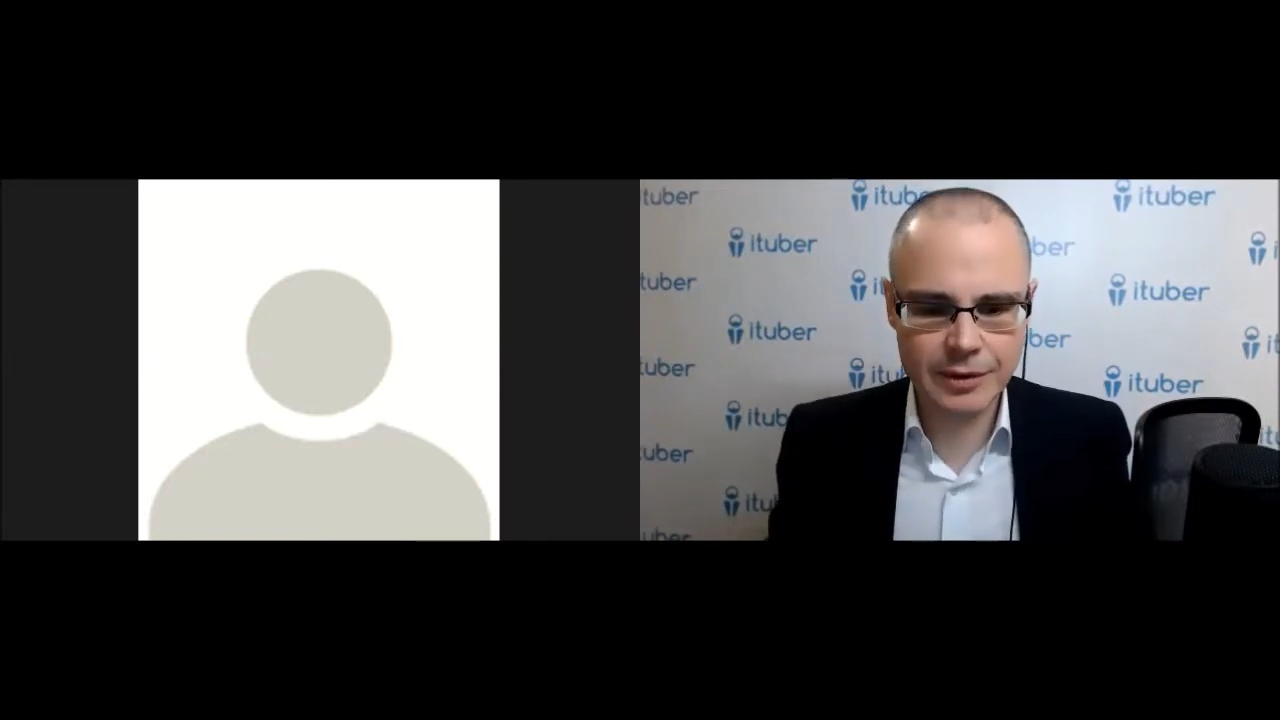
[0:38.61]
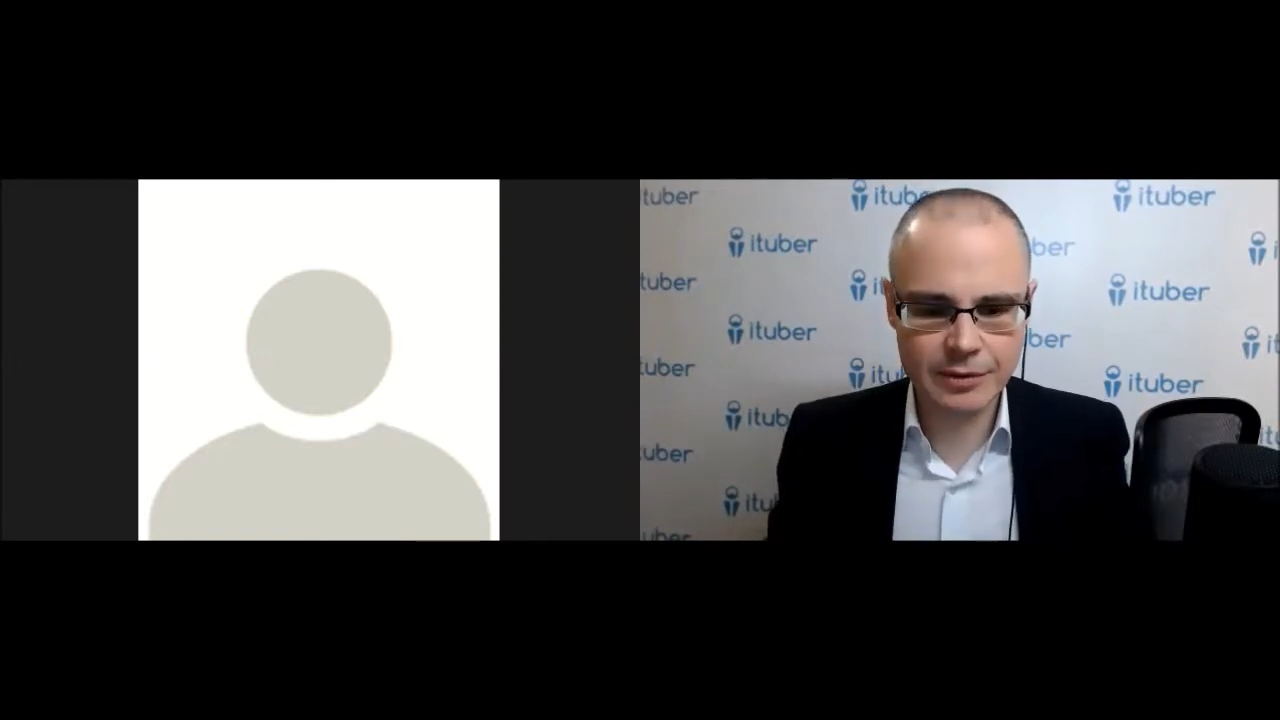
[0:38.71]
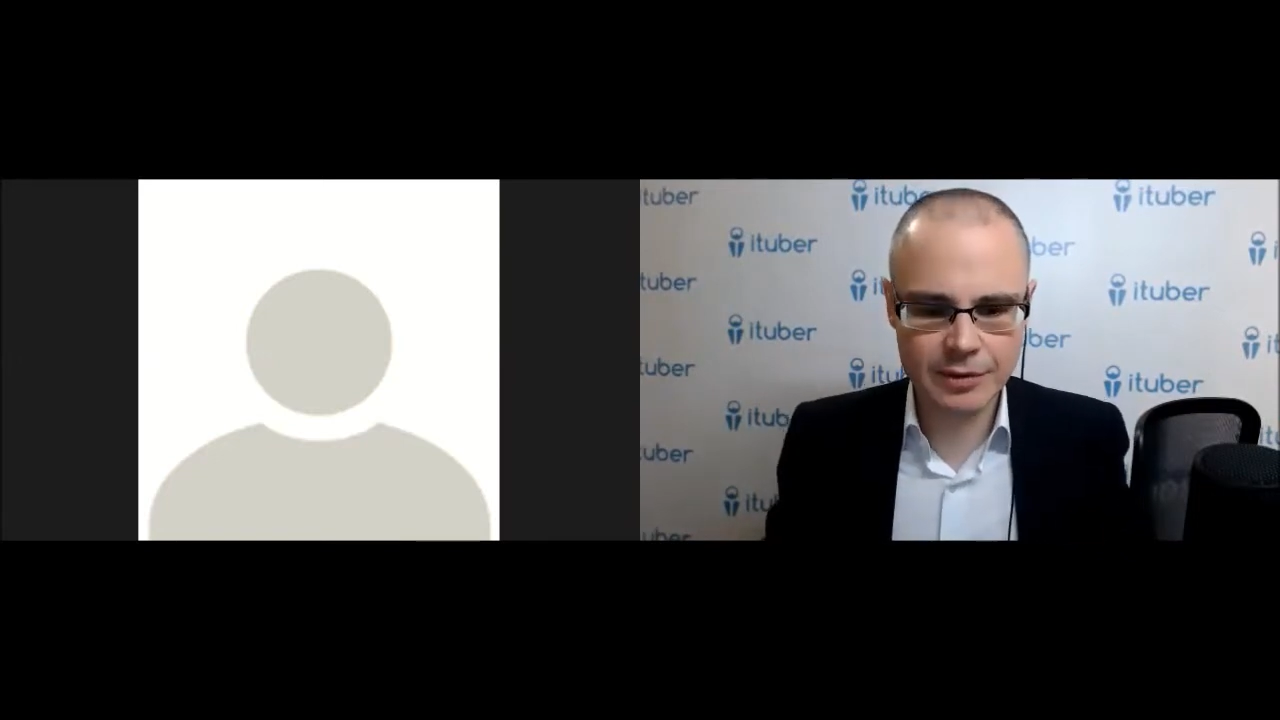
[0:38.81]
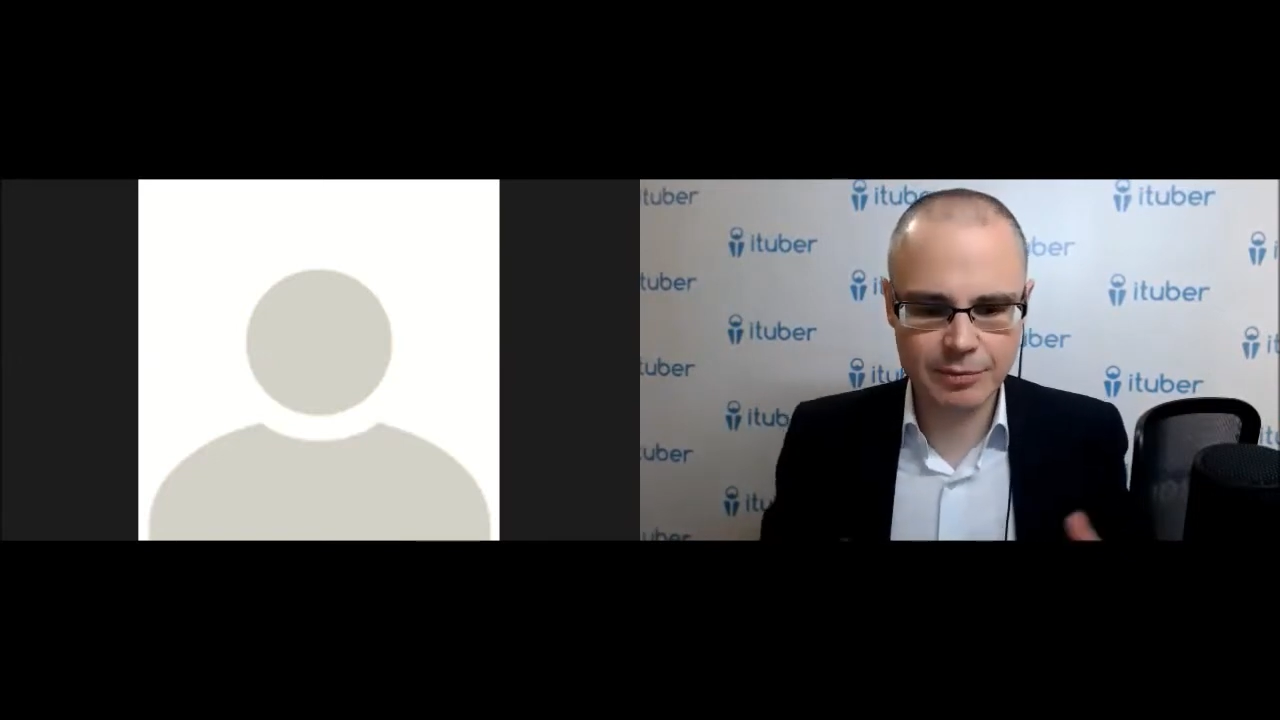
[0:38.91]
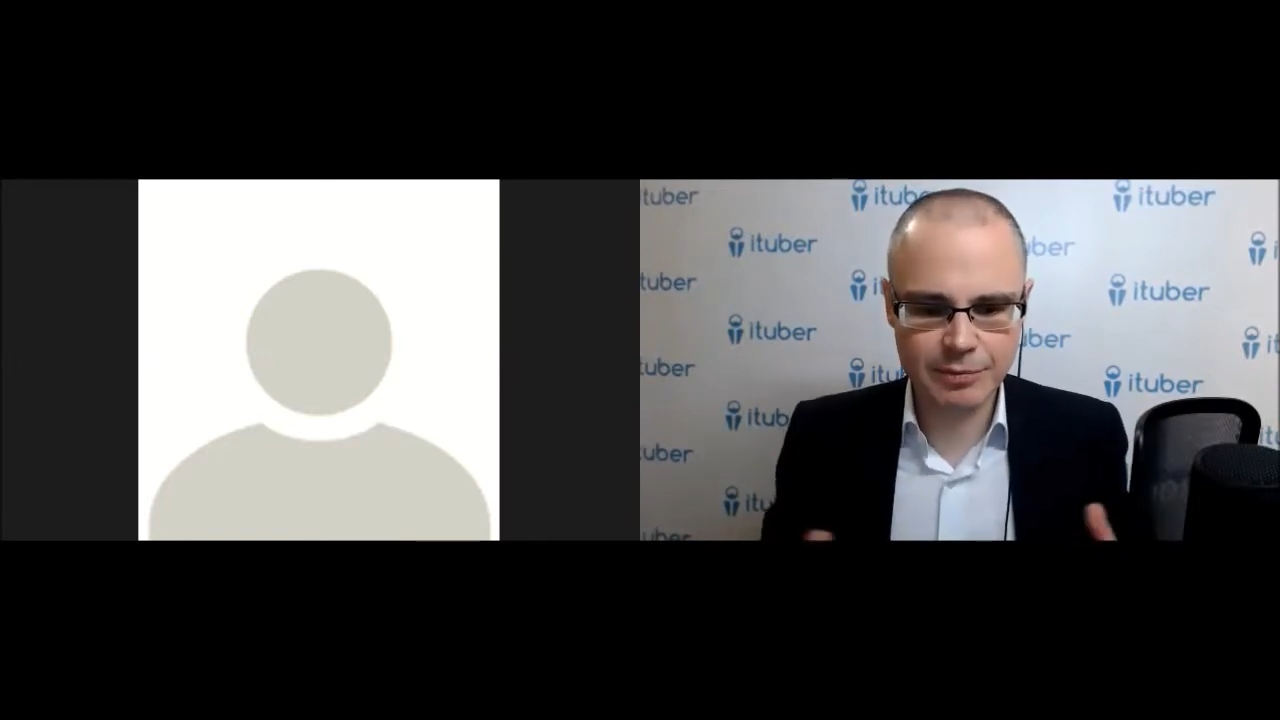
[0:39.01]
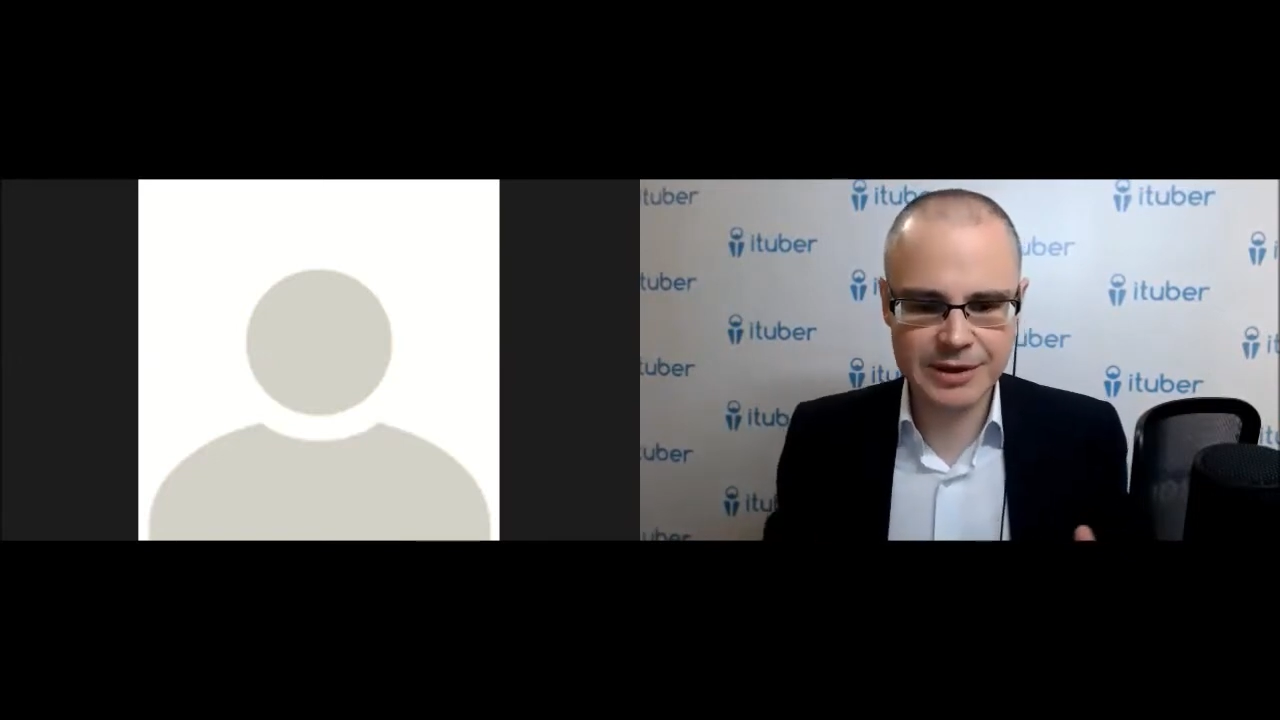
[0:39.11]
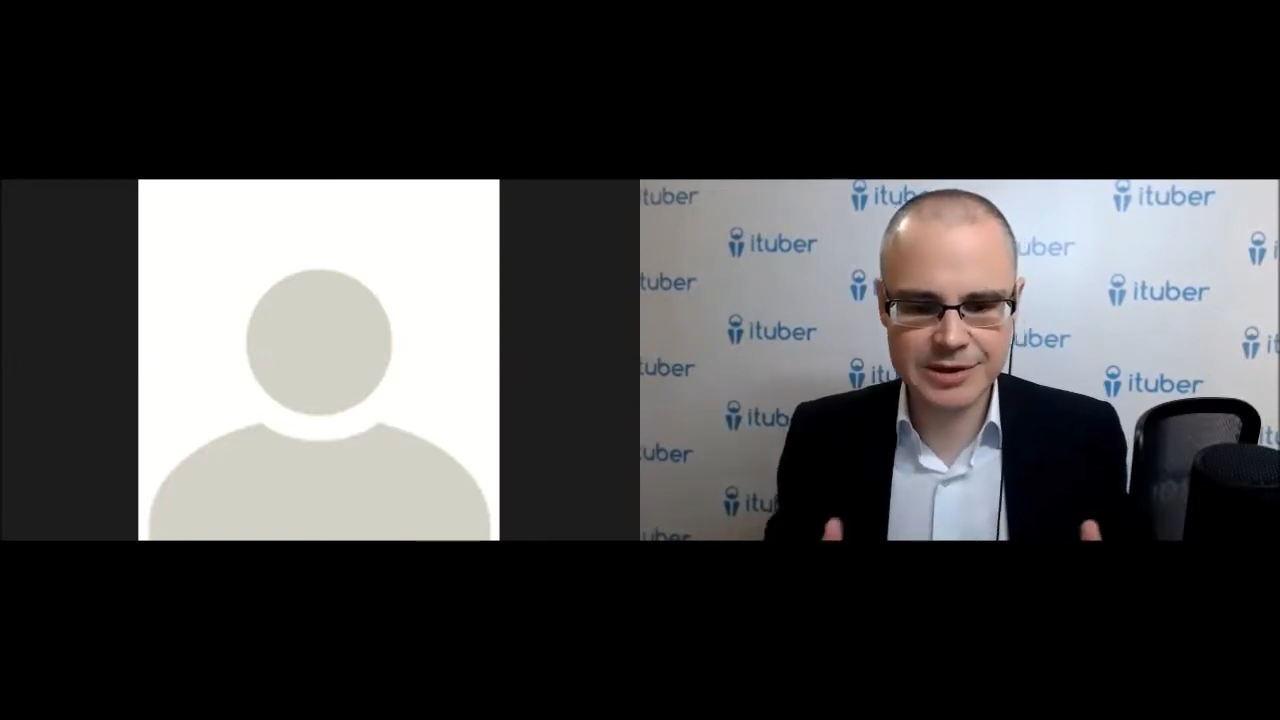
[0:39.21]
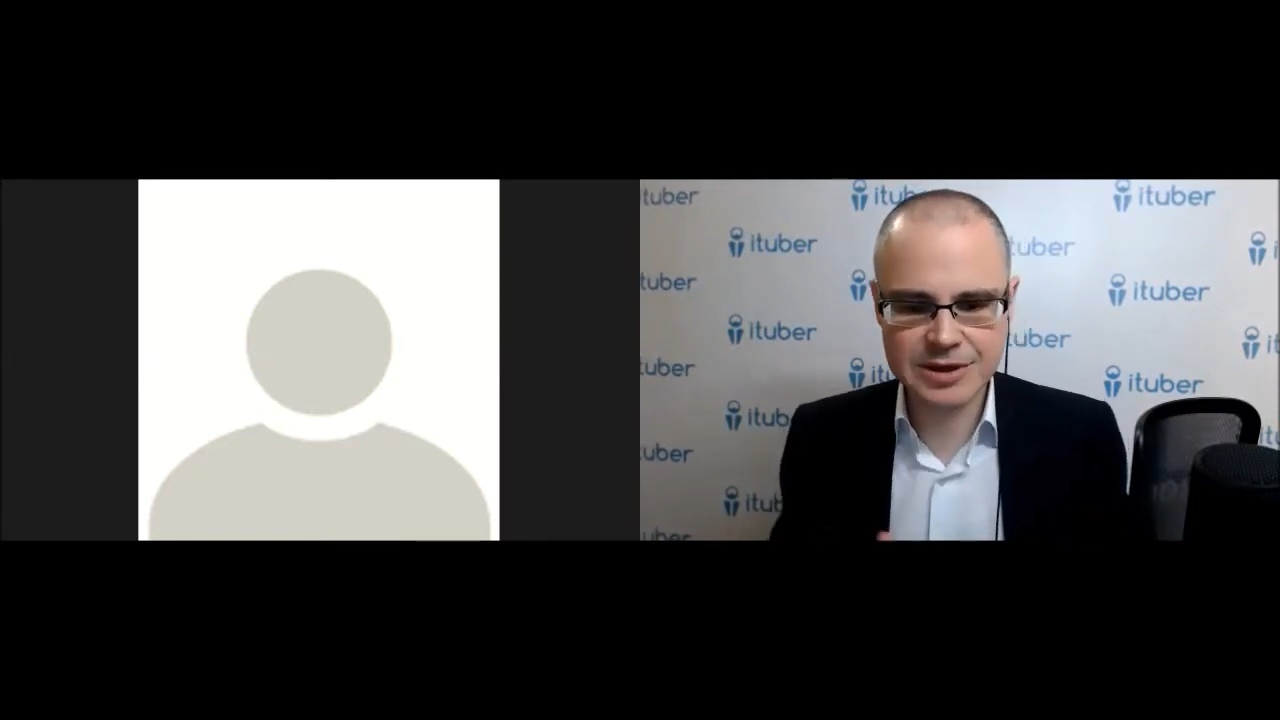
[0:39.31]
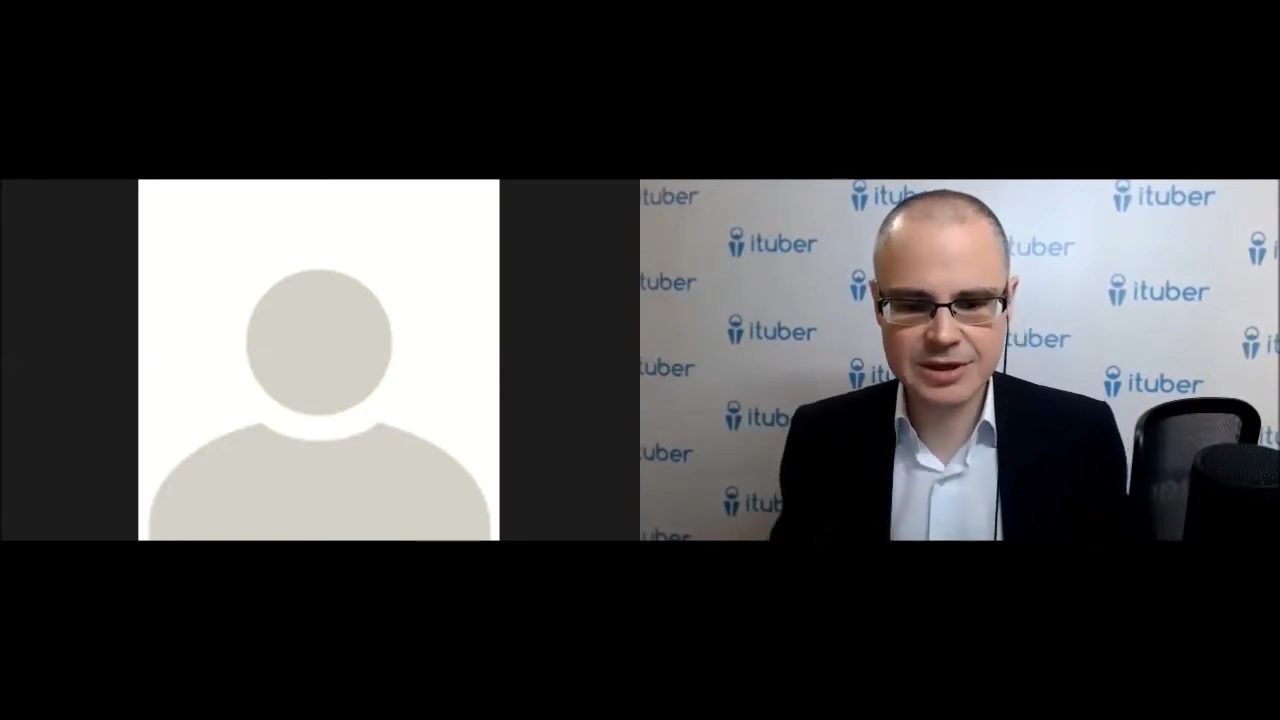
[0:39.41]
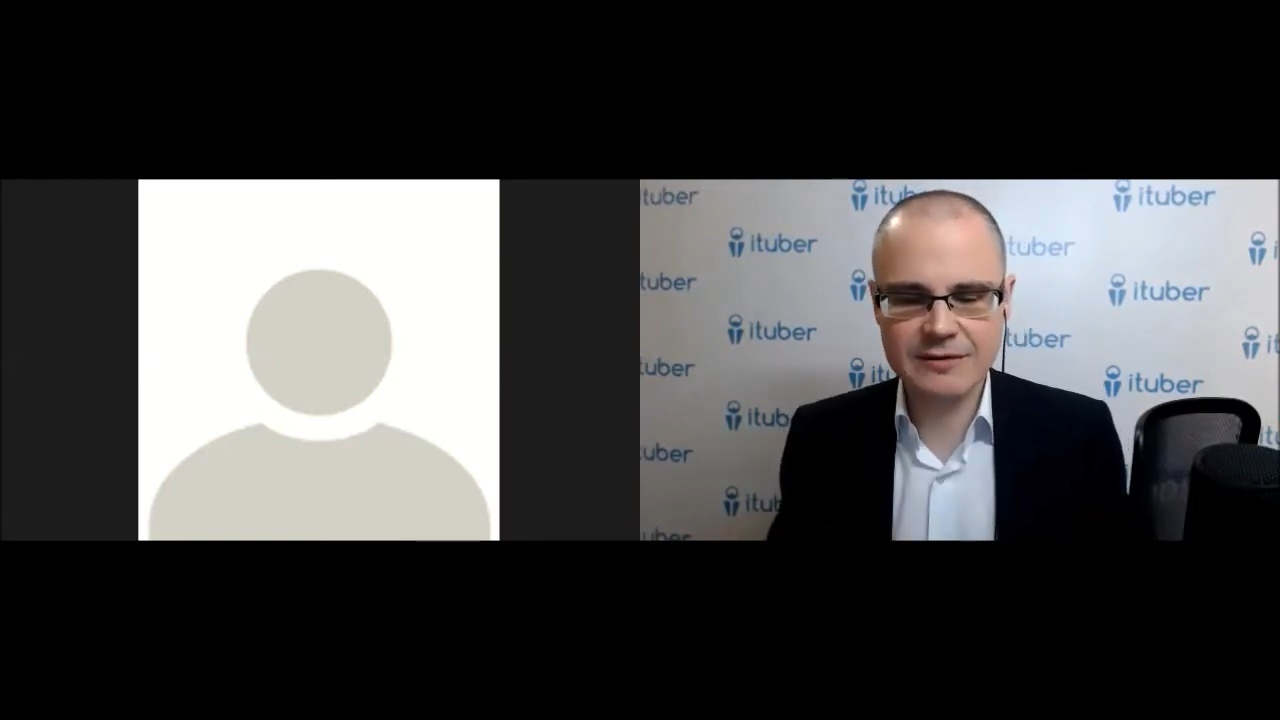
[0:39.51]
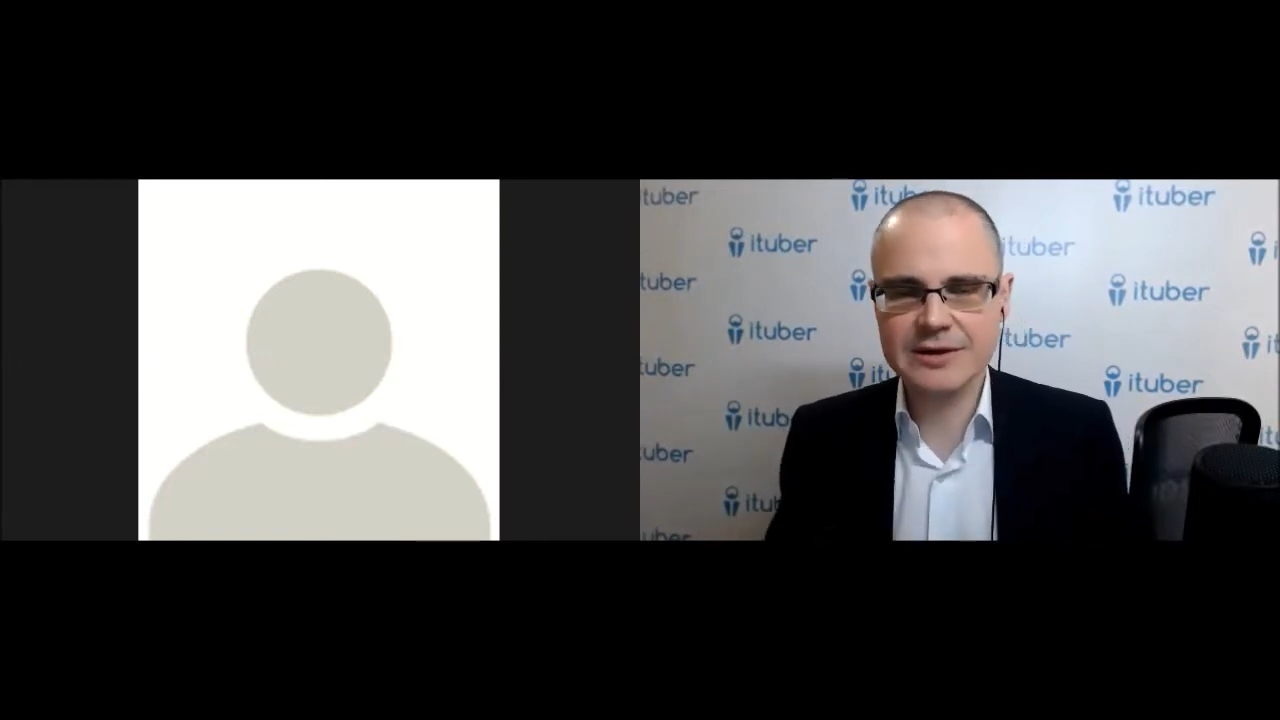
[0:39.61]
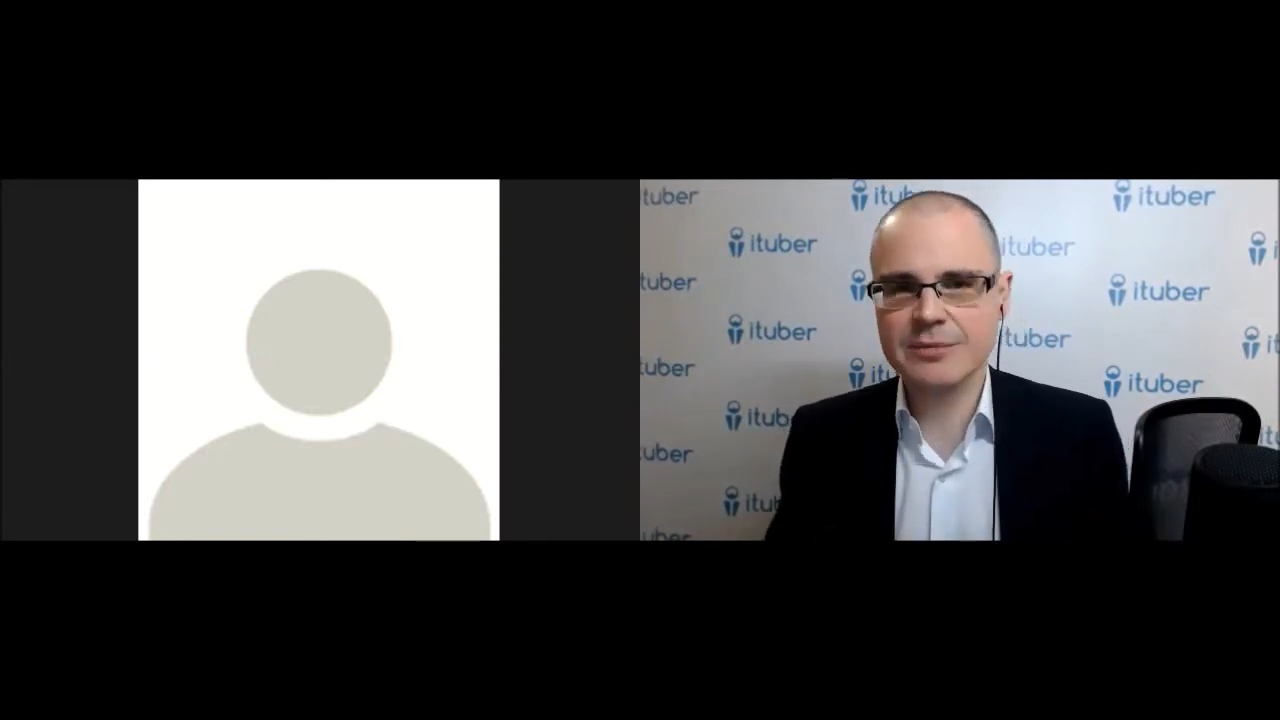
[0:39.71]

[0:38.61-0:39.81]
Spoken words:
could you please give us